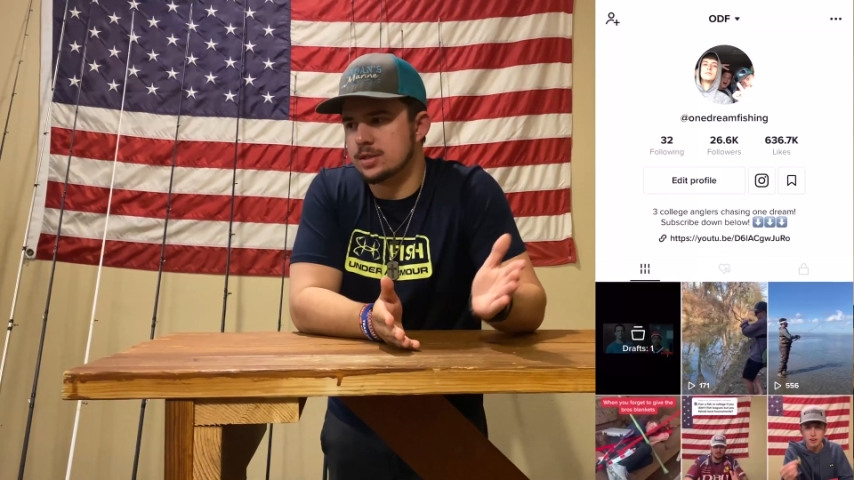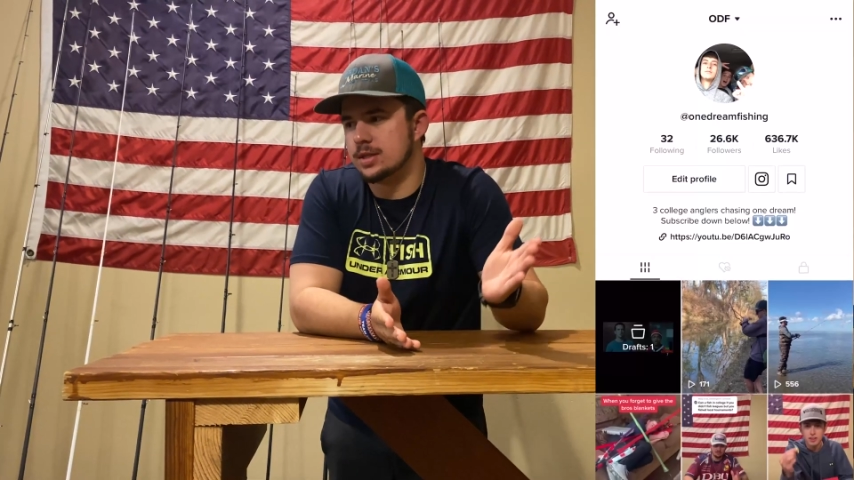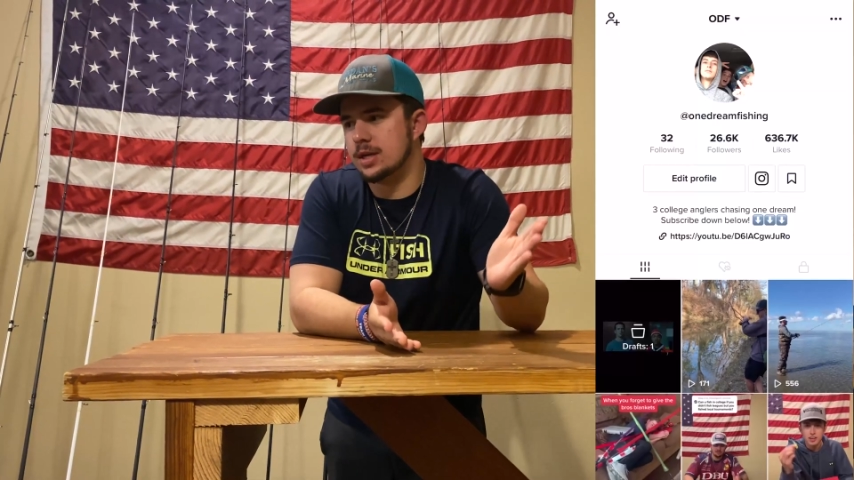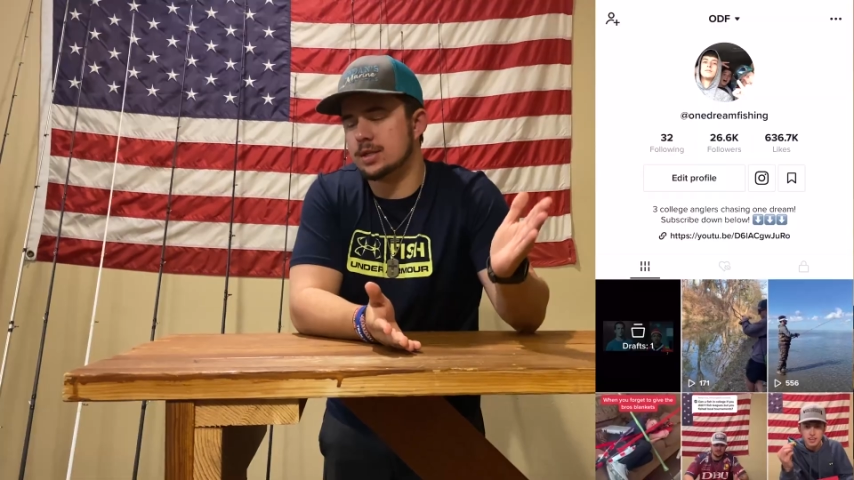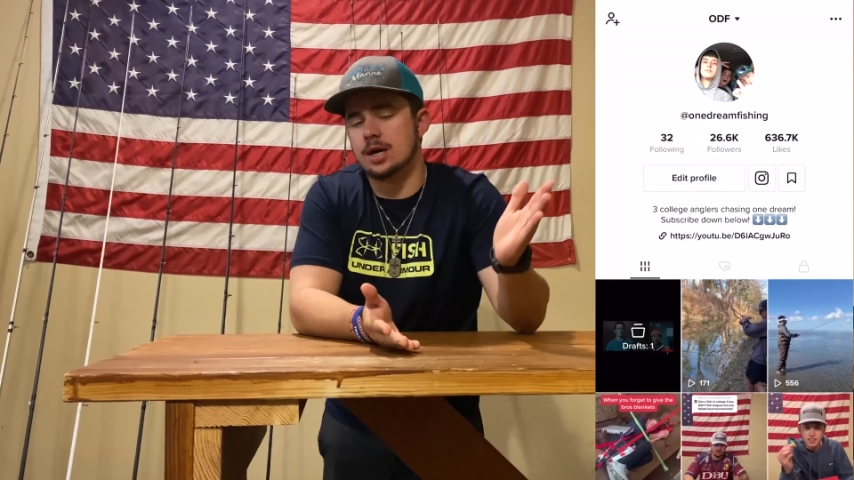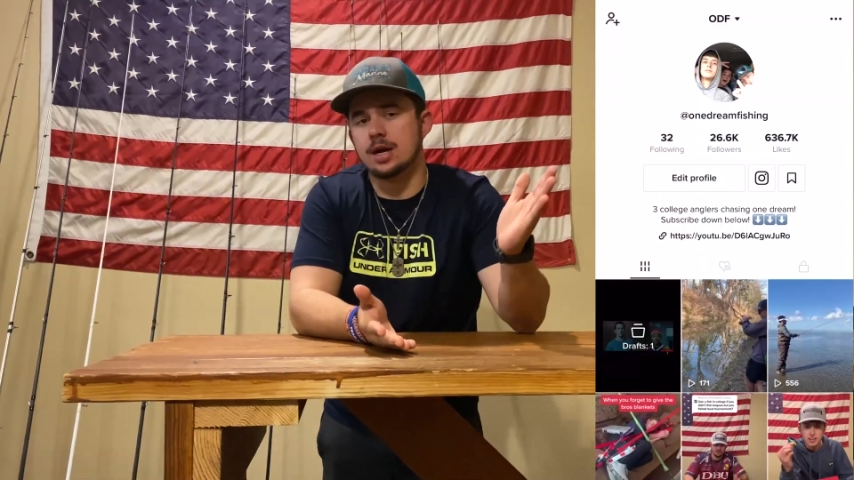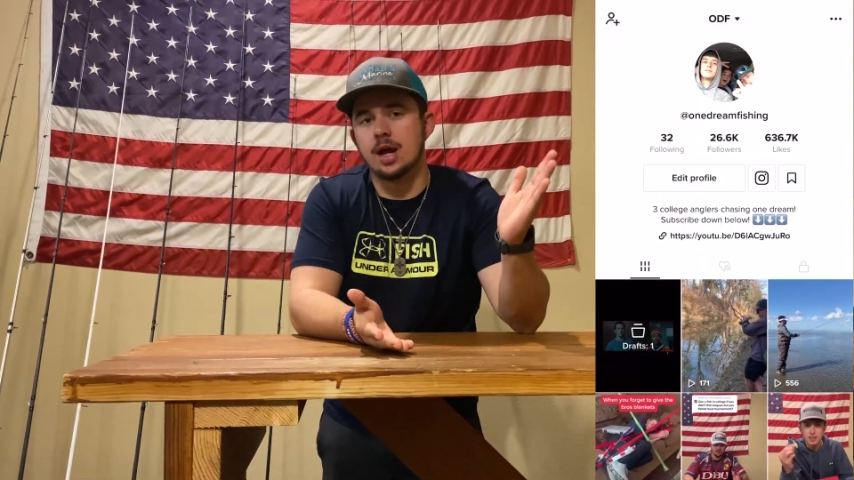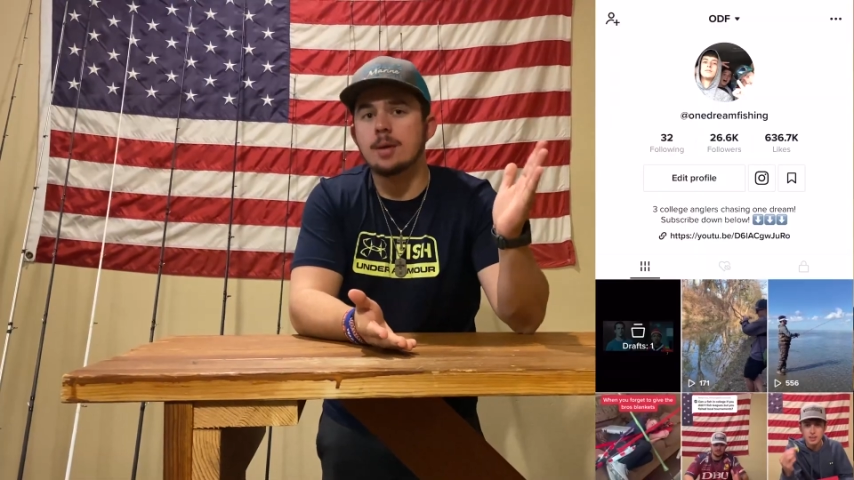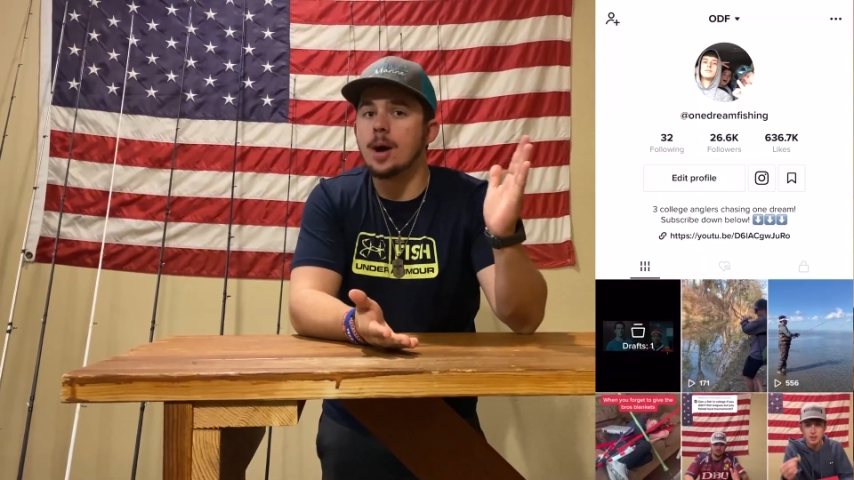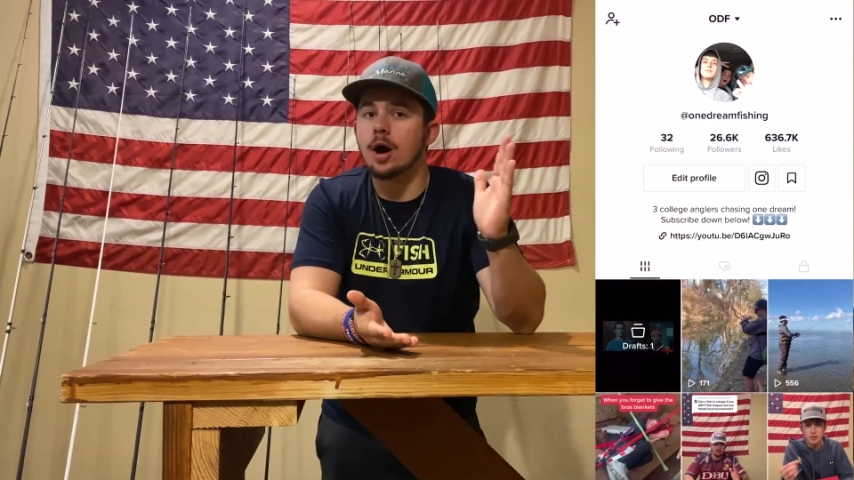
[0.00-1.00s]
TikTok
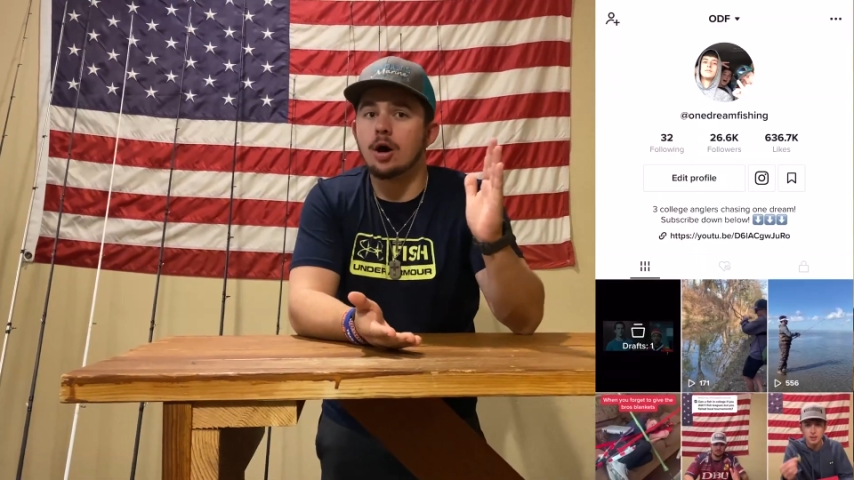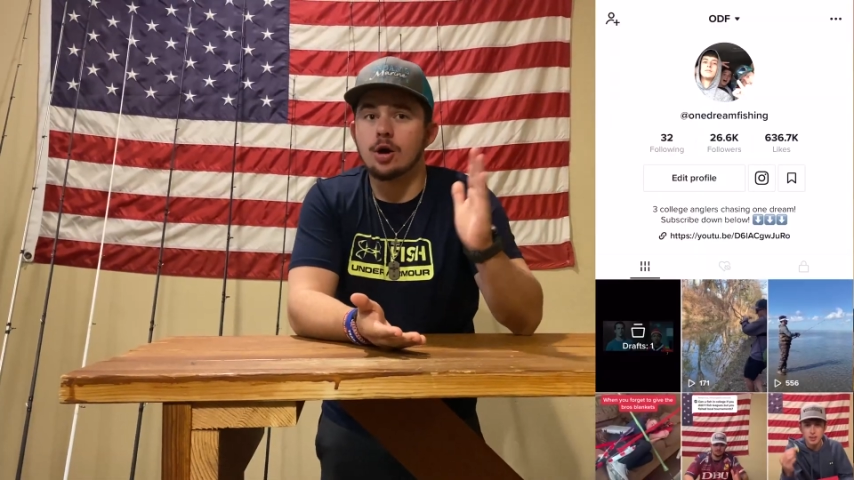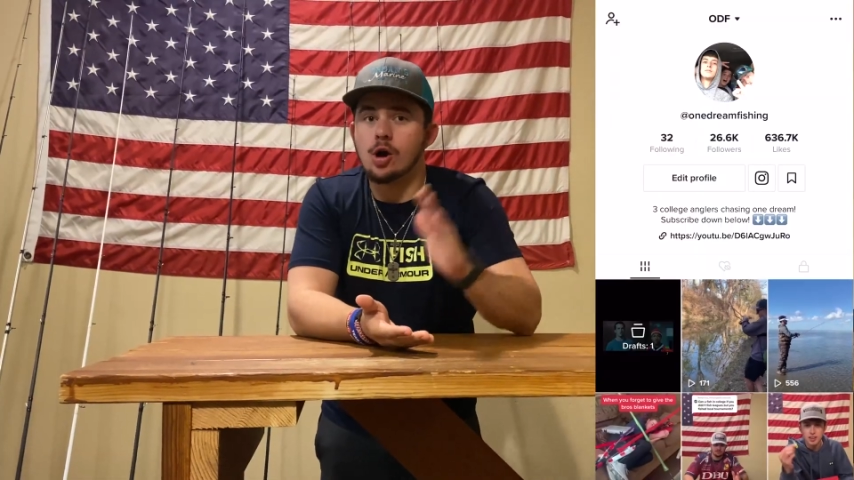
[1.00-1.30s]
about our